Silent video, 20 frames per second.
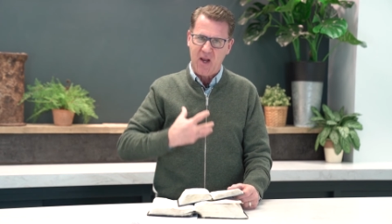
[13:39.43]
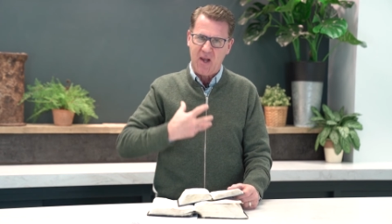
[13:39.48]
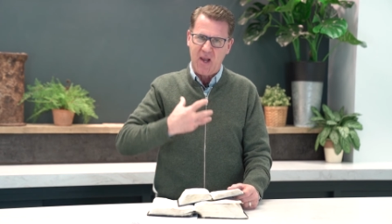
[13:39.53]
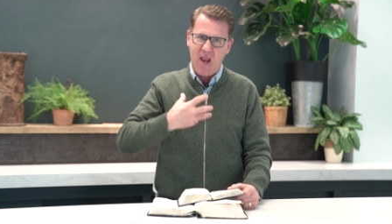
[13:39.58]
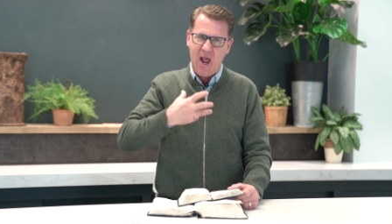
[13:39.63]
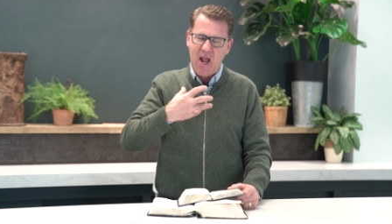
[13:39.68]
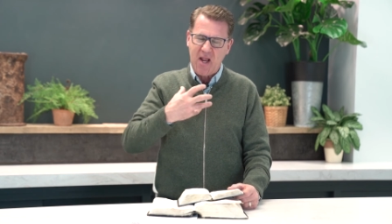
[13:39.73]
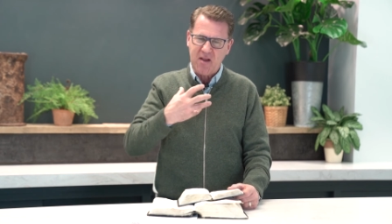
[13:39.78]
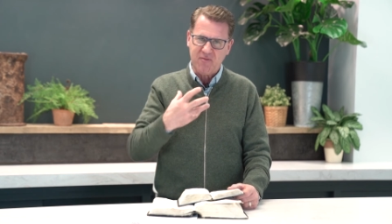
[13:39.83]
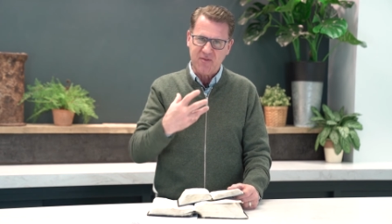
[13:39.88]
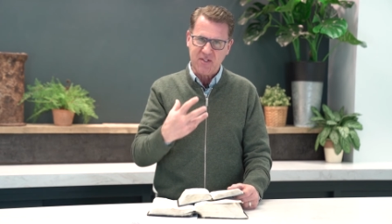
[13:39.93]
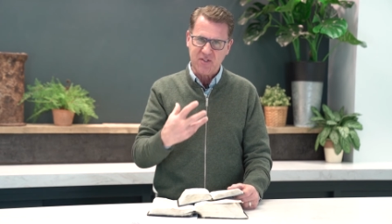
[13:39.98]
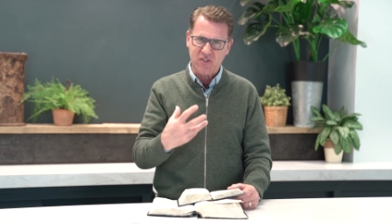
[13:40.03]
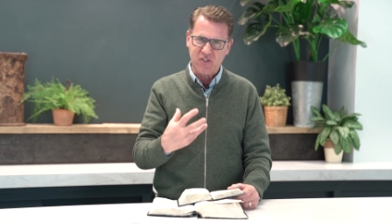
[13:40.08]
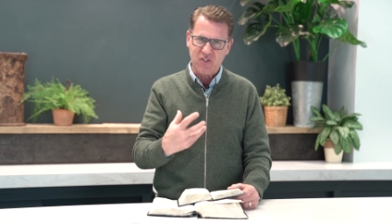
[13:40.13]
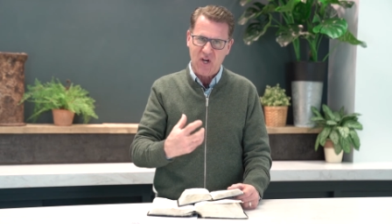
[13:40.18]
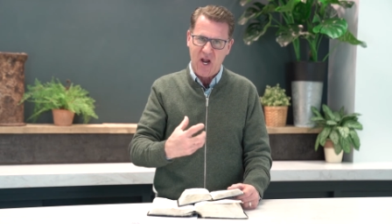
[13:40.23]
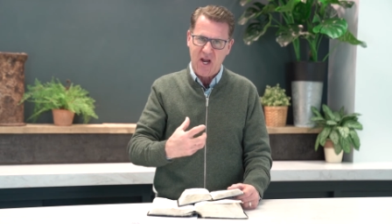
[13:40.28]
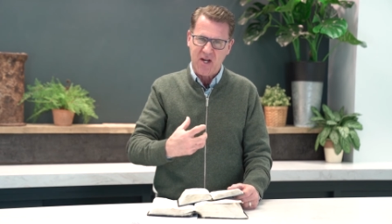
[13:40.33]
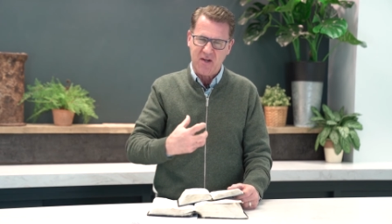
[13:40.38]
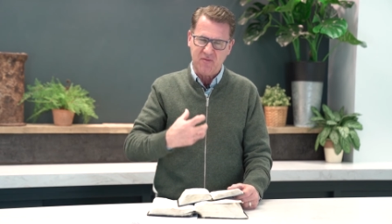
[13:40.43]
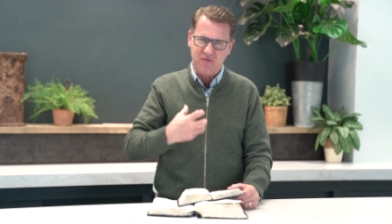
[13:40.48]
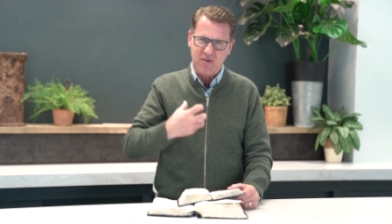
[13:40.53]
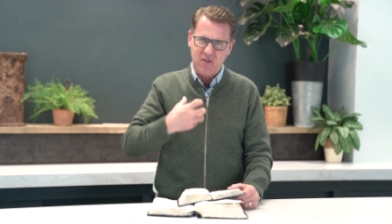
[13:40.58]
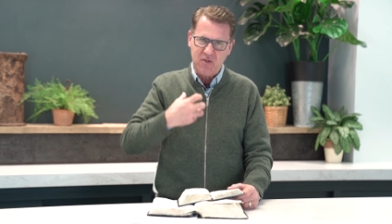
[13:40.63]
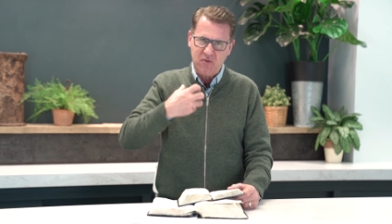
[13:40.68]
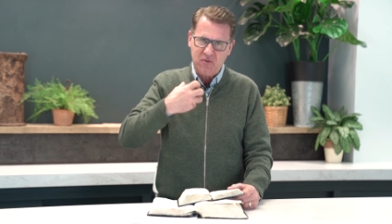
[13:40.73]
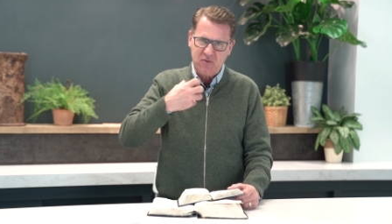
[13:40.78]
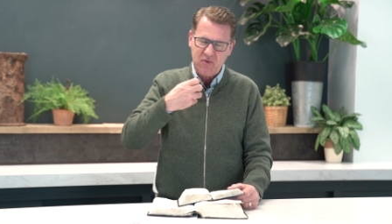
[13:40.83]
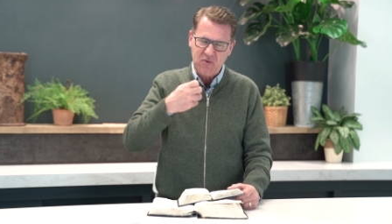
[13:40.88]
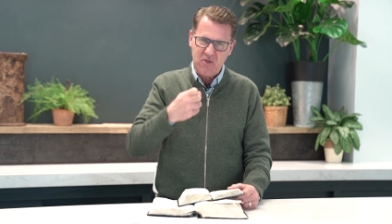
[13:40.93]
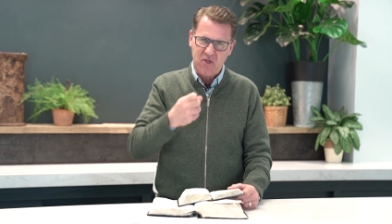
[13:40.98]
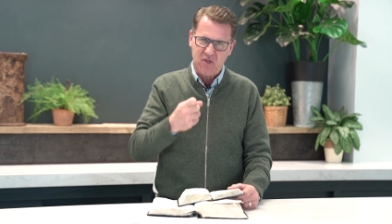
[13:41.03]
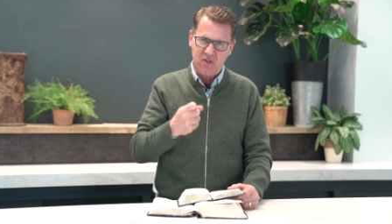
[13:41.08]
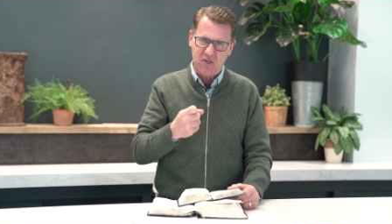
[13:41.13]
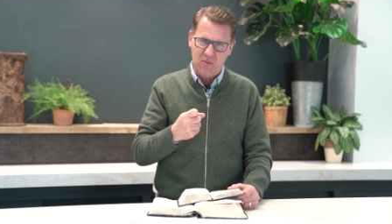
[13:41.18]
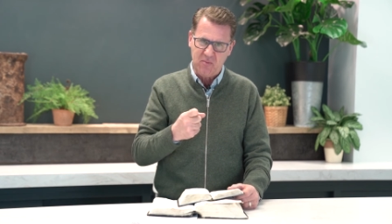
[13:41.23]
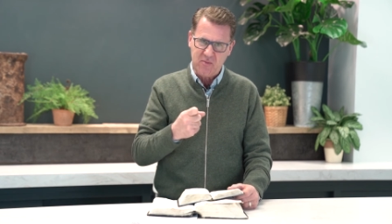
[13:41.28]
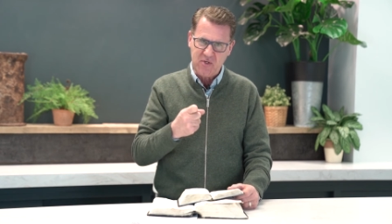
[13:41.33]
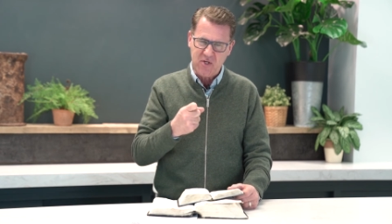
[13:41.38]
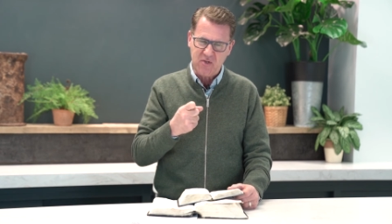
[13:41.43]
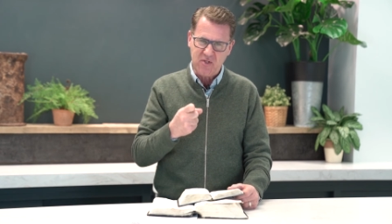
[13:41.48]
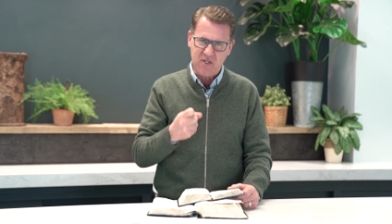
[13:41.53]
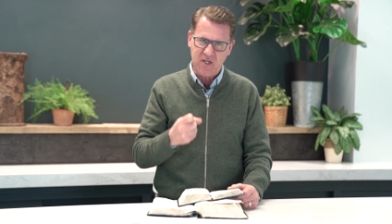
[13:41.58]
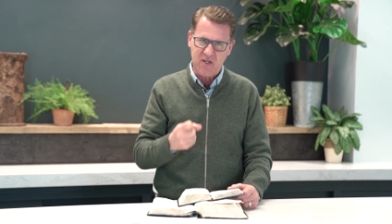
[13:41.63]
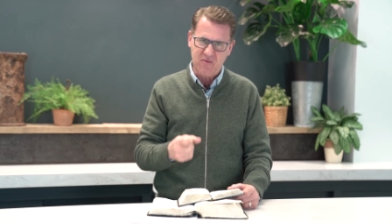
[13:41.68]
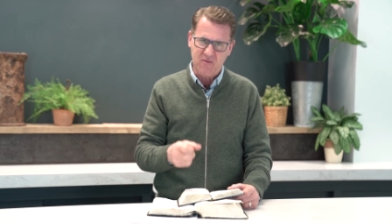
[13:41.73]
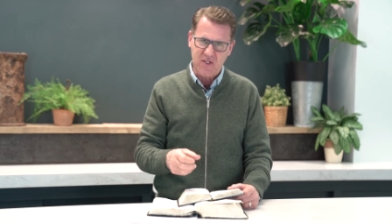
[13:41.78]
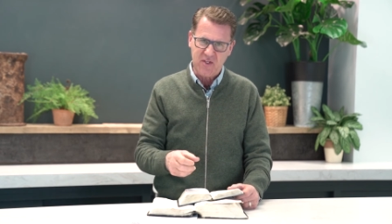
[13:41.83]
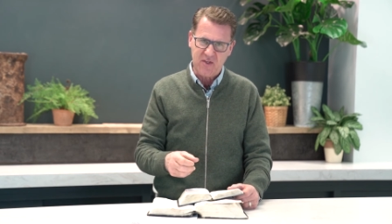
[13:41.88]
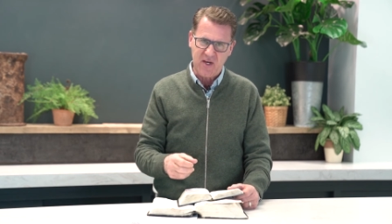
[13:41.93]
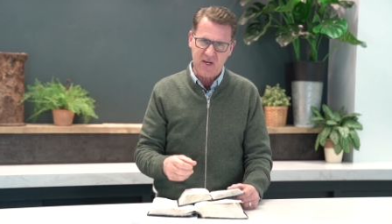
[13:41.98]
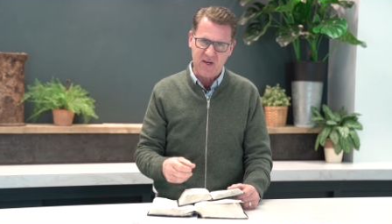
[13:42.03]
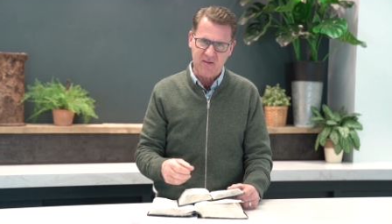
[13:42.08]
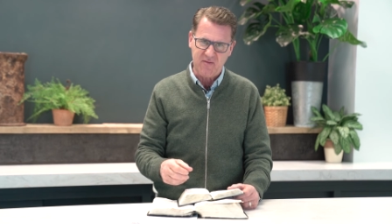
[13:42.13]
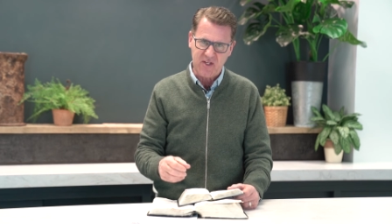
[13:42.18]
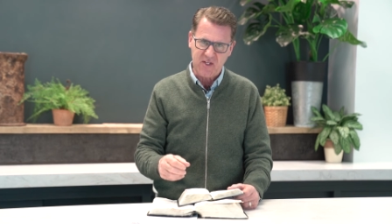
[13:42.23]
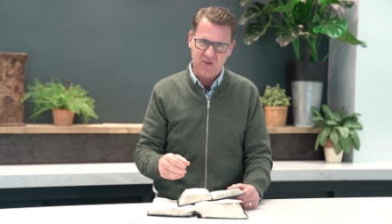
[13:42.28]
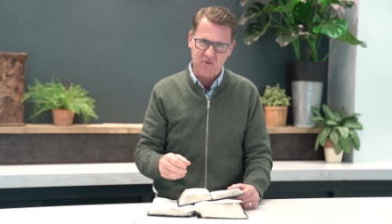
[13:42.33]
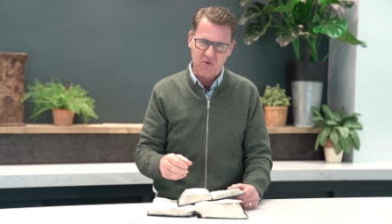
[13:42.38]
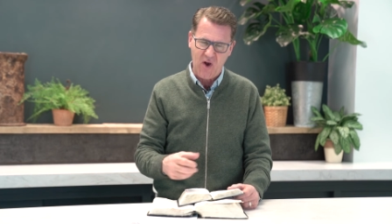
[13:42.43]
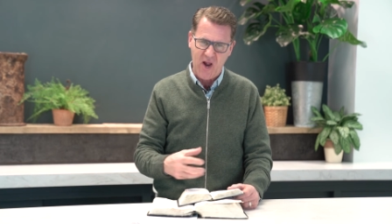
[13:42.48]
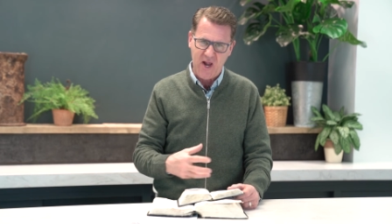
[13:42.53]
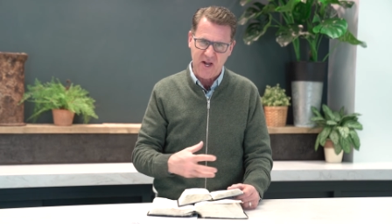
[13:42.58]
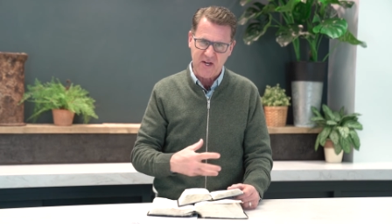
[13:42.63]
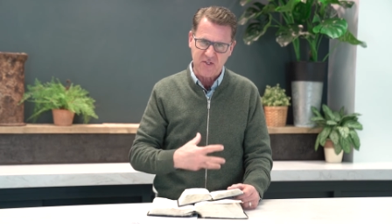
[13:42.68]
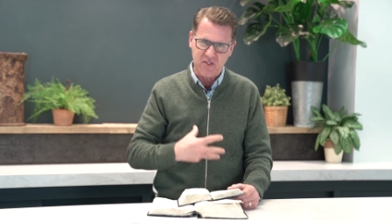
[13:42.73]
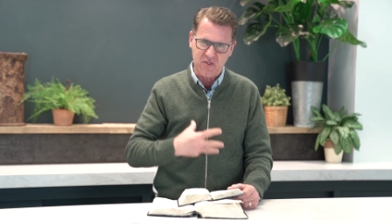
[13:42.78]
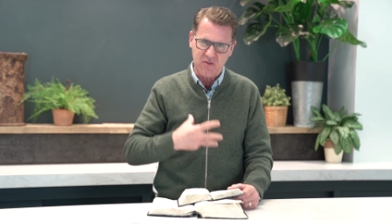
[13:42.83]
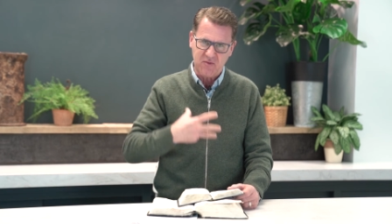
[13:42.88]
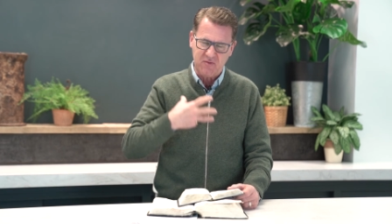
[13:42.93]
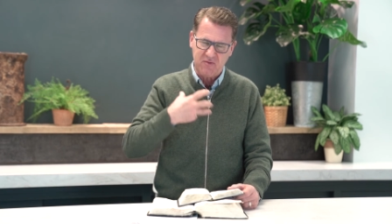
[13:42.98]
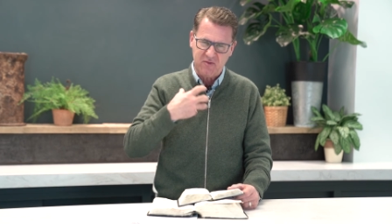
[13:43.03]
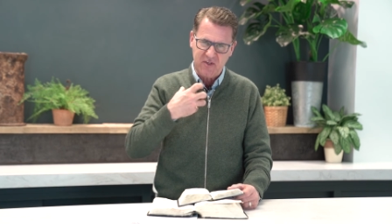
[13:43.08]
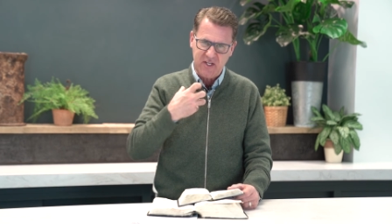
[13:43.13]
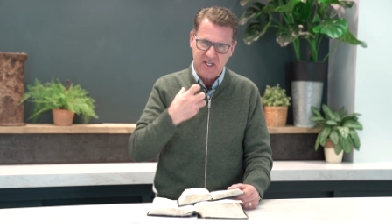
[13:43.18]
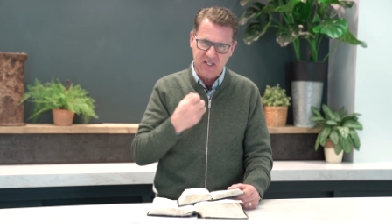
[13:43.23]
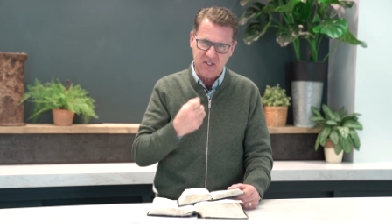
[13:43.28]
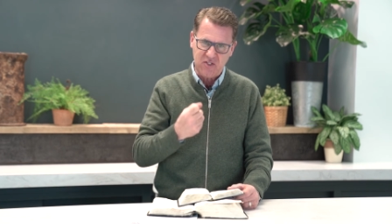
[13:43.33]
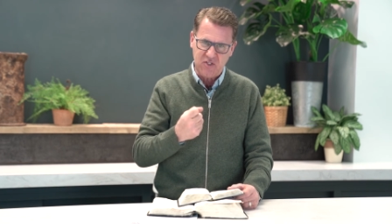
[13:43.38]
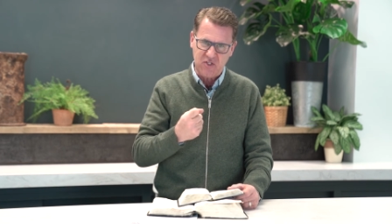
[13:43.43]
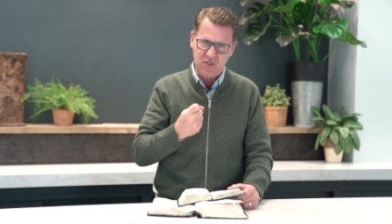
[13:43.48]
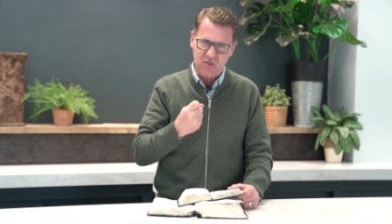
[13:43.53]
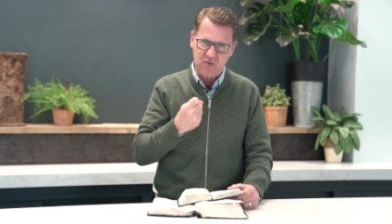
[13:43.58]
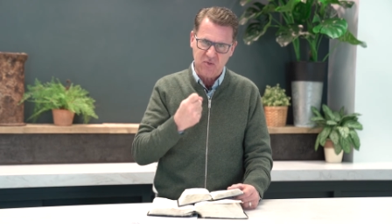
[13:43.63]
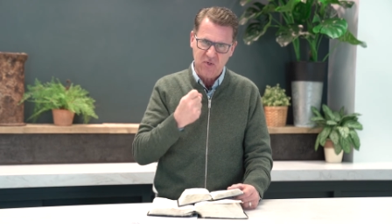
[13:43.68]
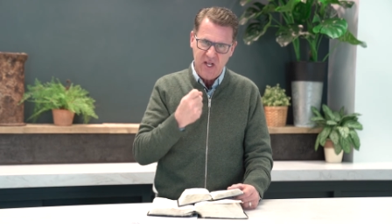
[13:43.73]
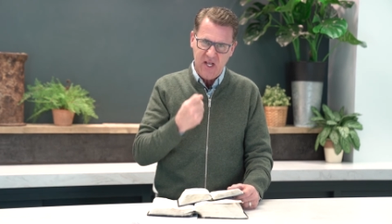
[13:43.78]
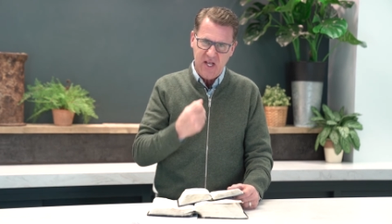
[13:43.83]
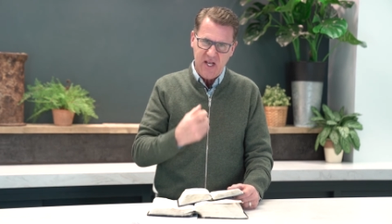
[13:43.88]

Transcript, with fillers: alive inside of you through your communion with the living Christ who feeds you